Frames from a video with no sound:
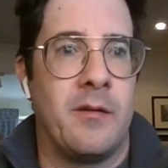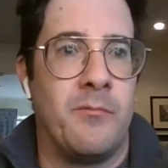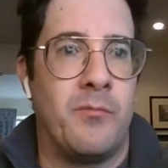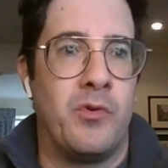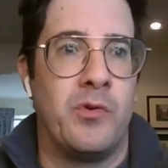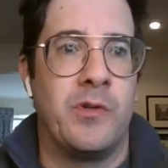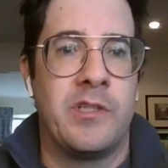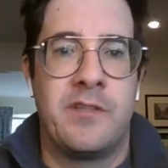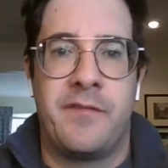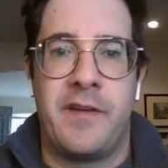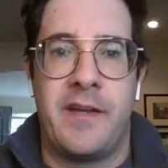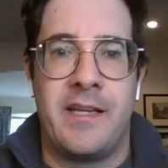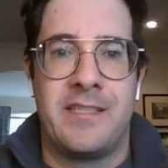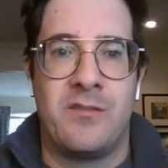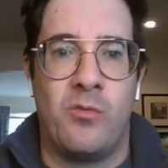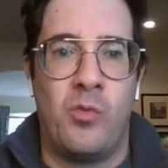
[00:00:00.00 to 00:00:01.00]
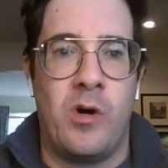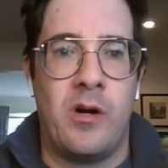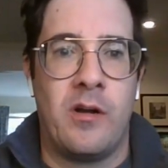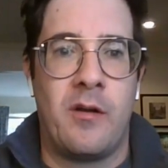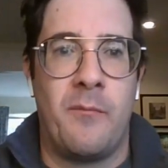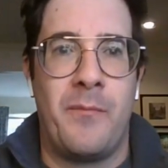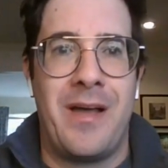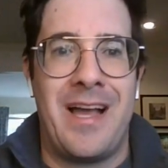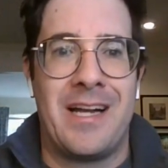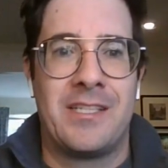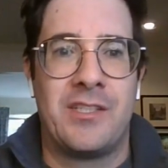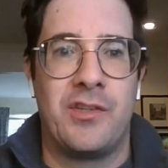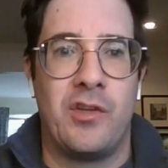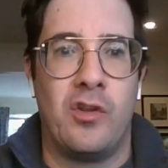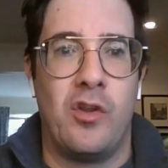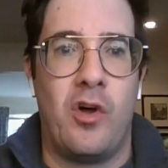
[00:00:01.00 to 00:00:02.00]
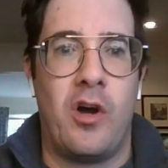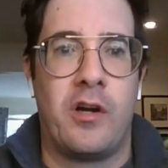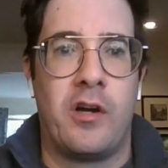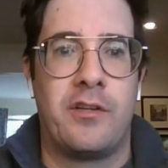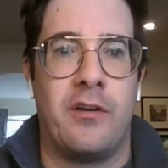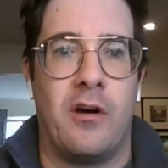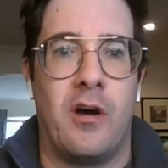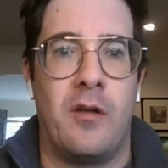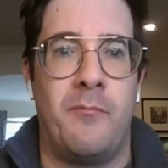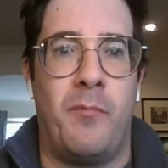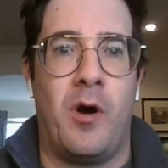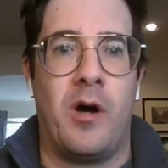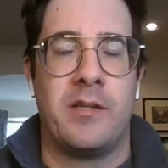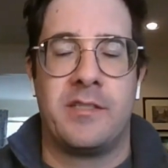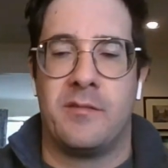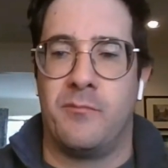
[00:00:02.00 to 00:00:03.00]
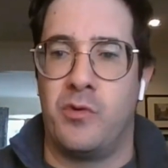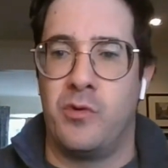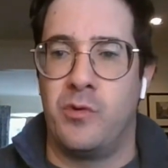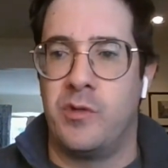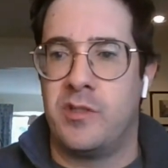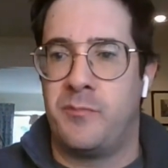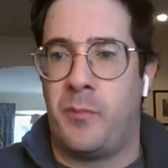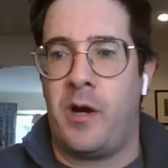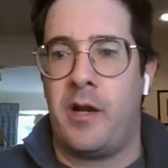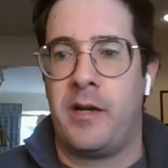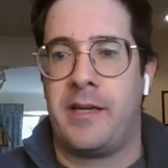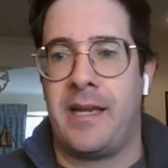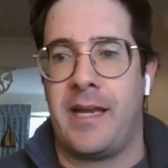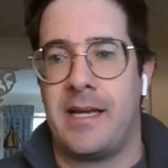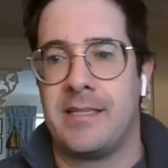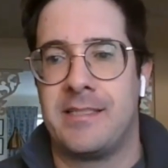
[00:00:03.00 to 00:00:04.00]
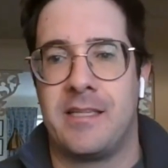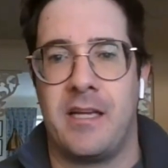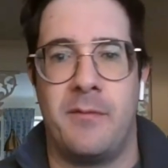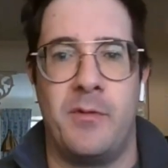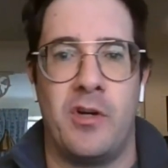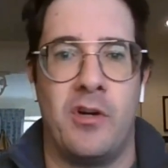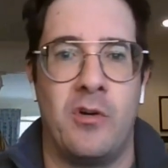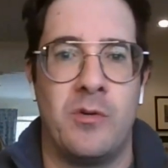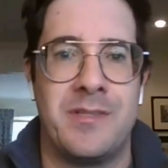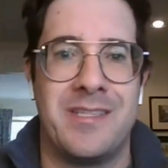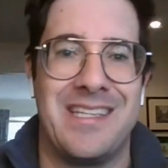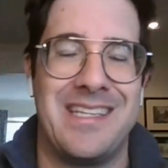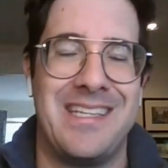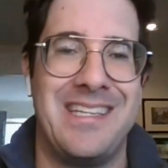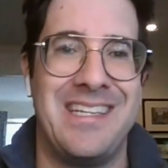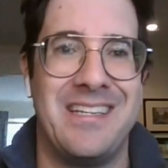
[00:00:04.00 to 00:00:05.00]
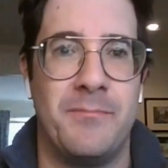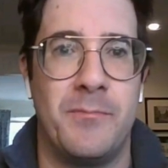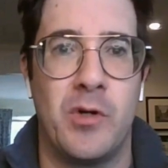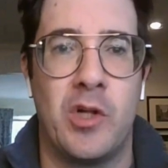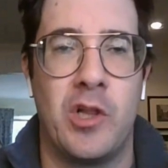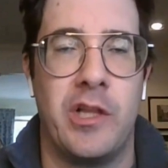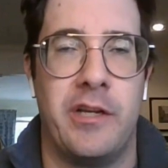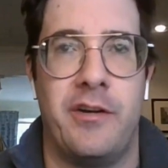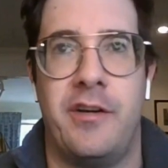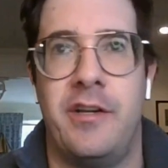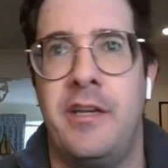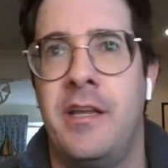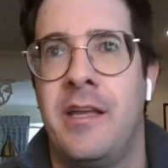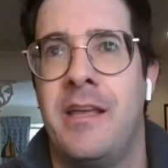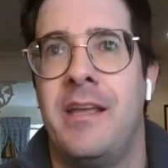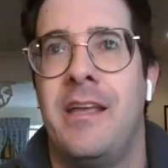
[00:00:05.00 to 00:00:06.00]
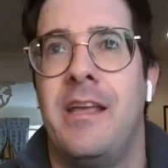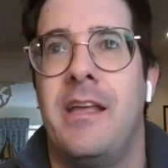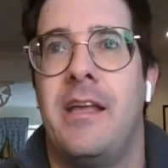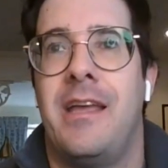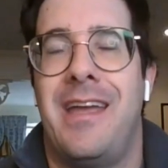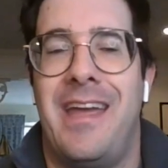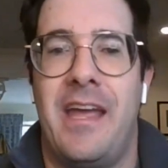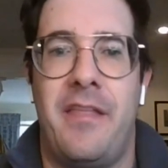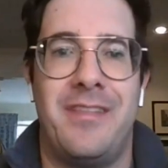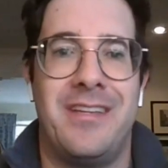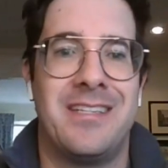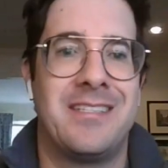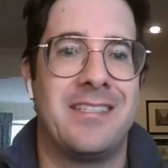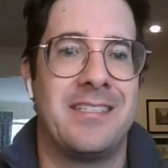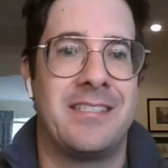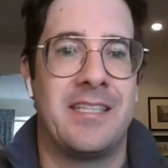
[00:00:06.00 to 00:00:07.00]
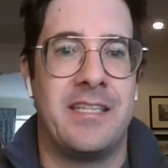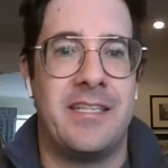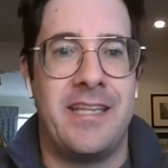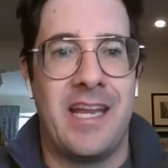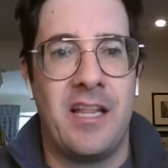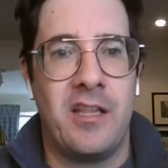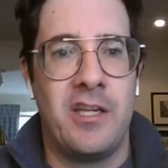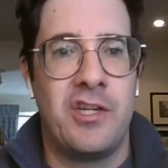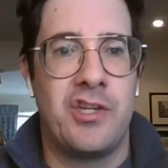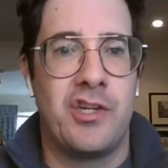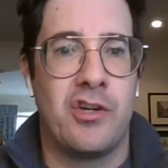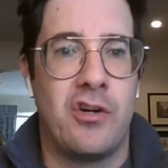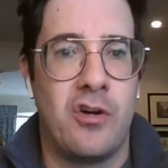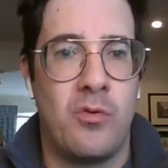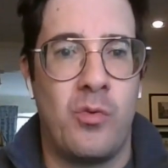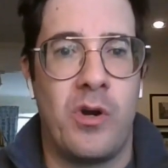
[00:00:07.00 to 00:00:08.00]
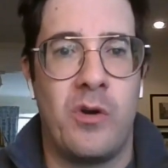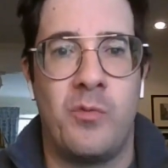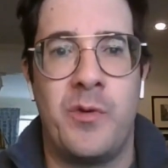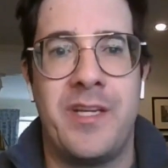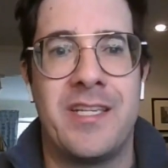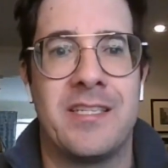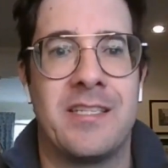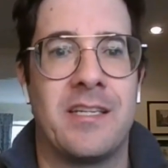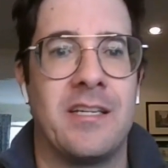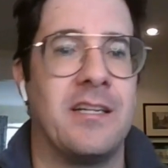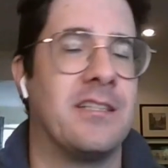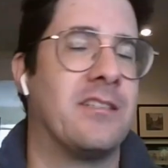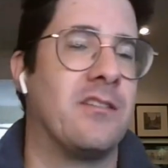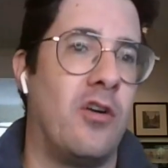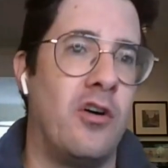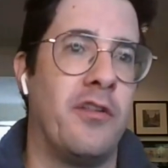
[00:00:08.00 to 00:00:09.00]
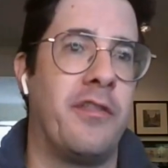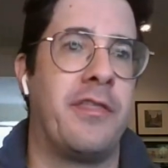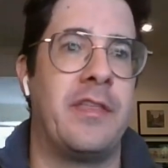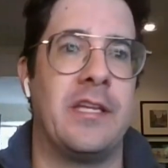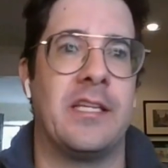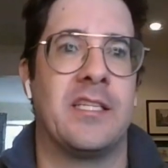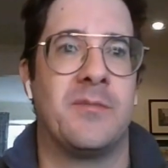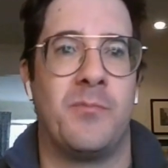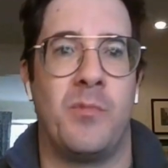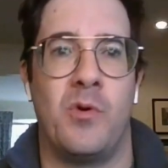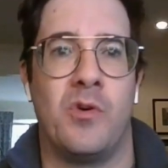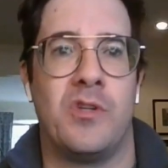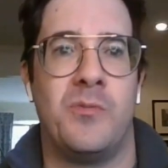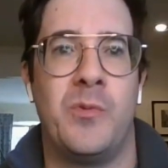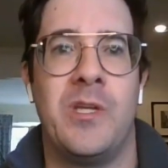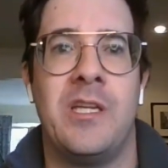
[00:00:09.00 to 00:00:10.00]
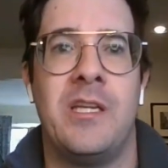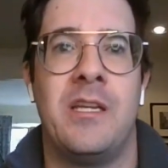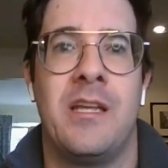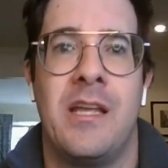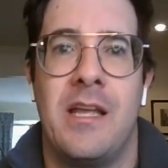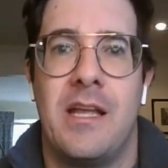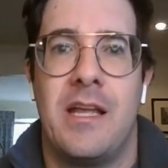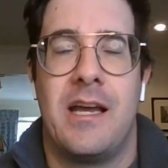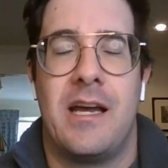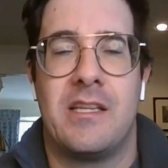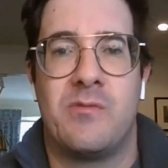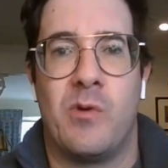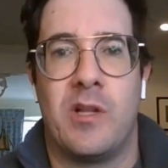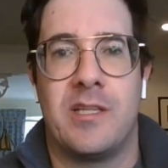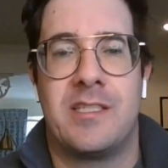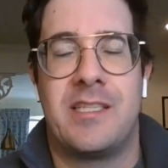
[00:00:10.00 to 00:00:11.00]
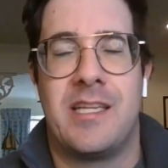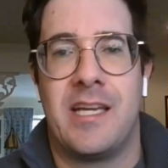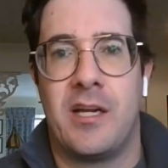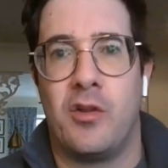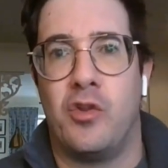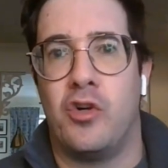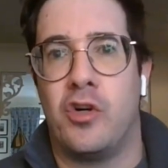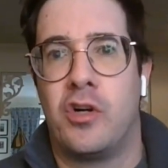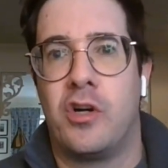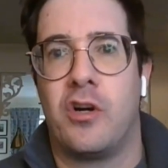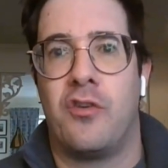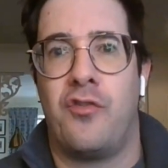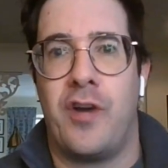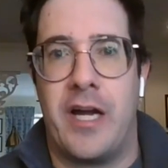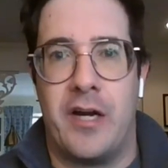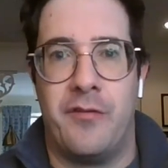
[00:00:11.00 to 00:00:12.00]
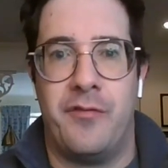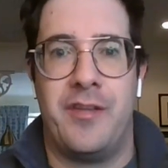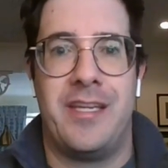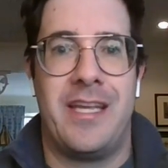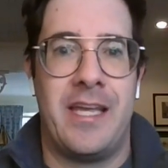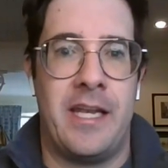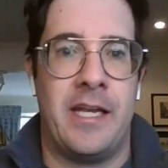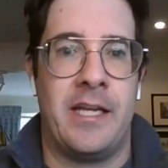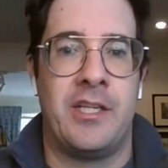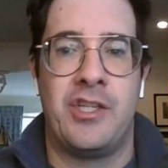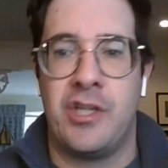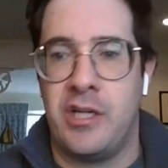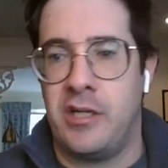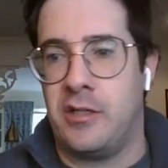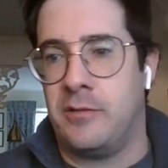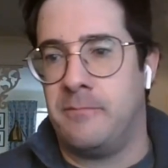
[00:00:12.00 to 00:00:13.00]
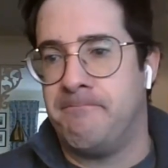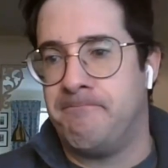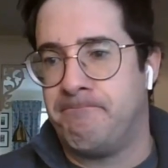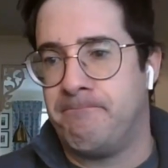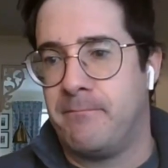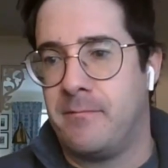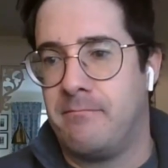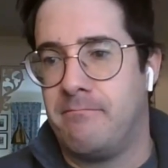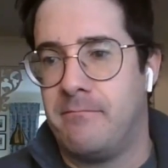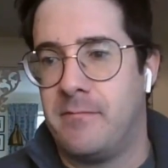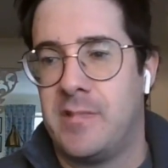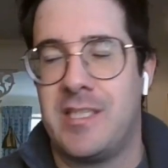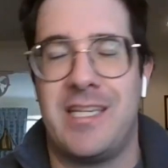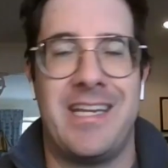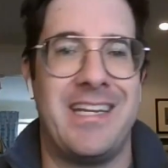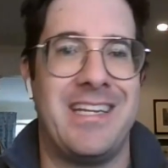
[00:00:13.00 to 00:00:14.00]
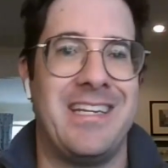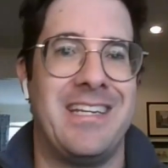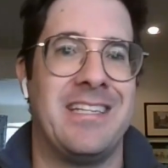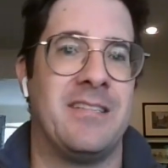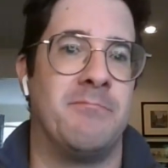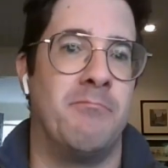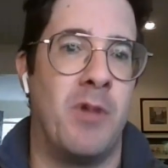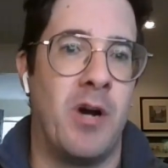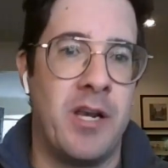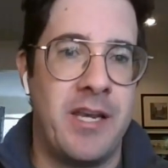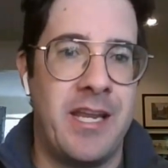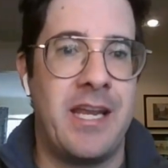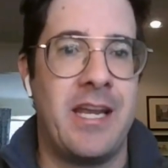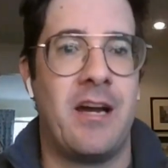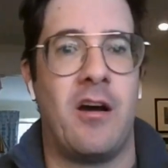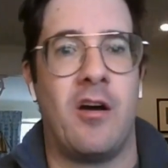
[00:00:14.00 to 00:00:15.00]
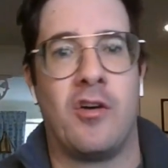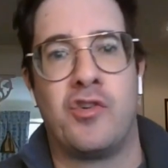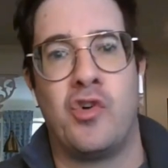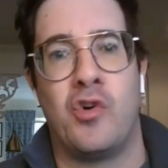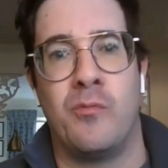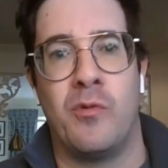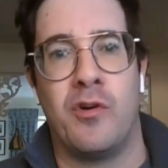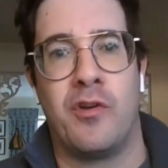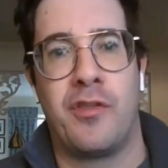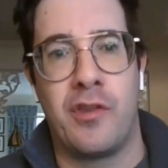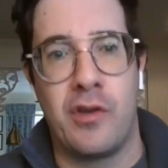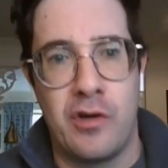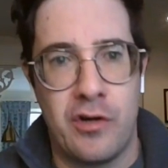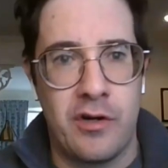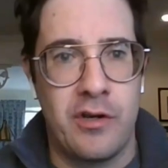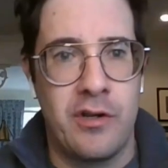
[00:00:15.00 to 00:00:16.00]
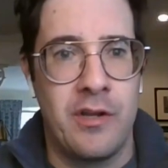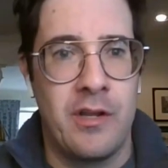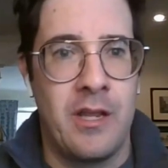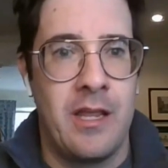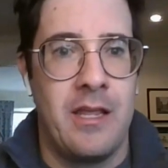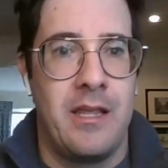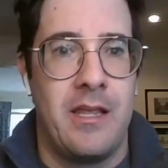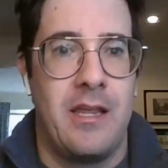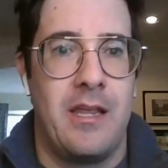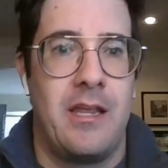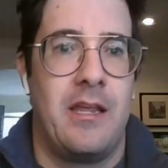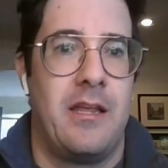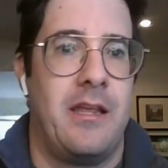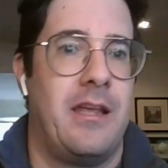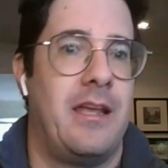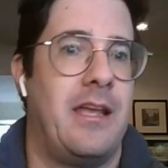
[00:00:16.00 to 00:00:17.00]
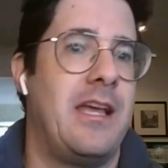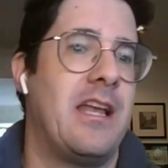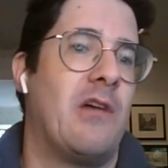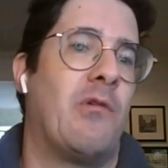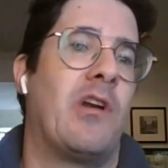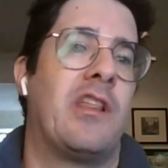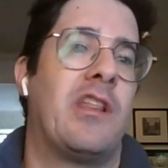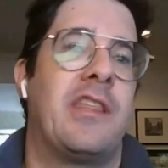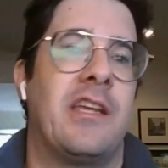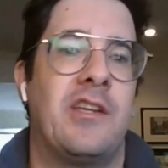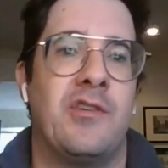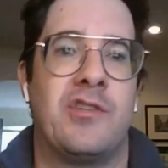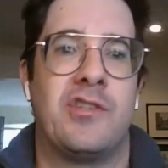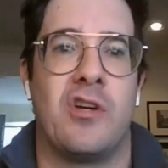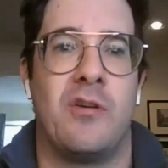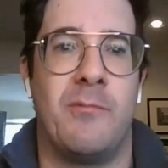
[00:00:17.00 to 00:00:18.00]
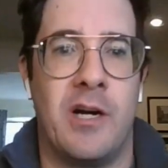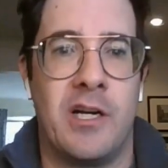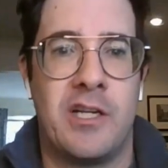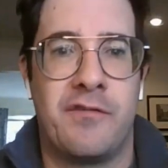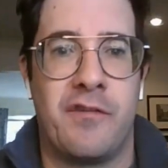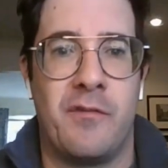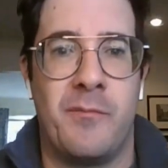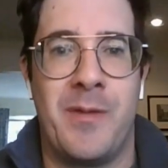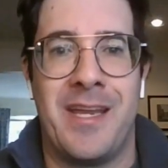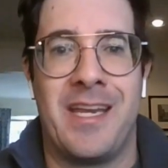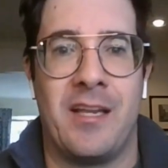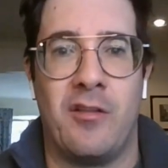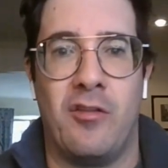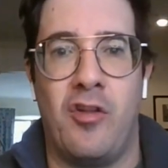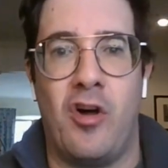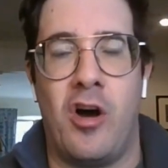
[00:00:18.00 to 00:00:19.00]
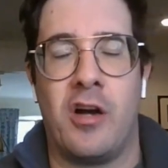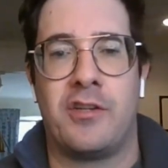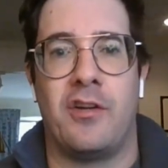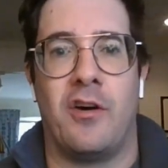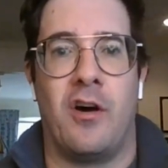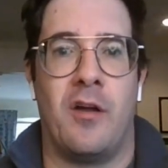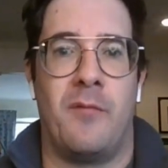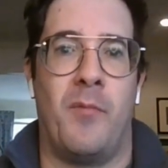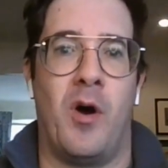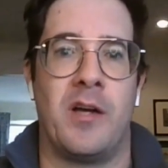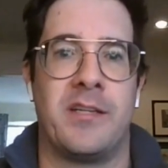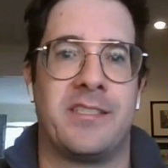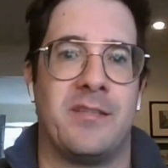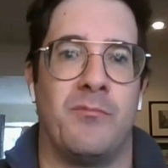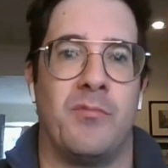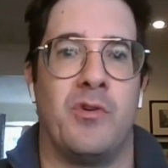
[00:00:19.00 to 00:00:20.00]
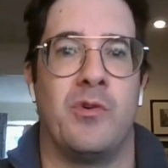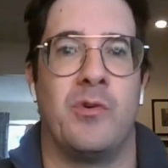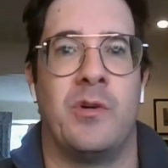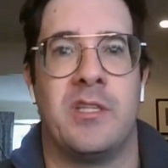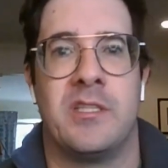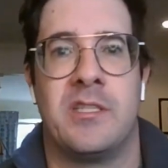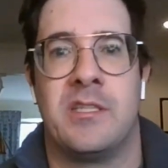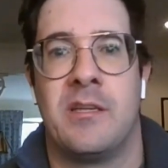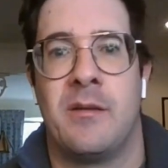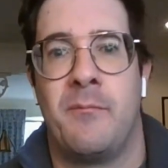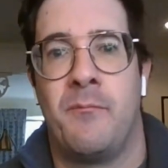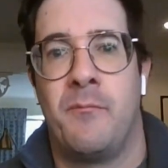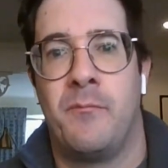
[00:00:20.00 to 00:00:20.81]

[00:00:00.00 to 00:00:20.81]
is up, Bruins fans, and welcome back to the Locked On Boston Bruins podcast. I'm your host, Ian McLaren. And this is a daily show where we discuss all things spoke to be, as well as take a look around the NHL. Today is Monday, October 3rd, and I want to thank you so much for making Locked On Boston Bruins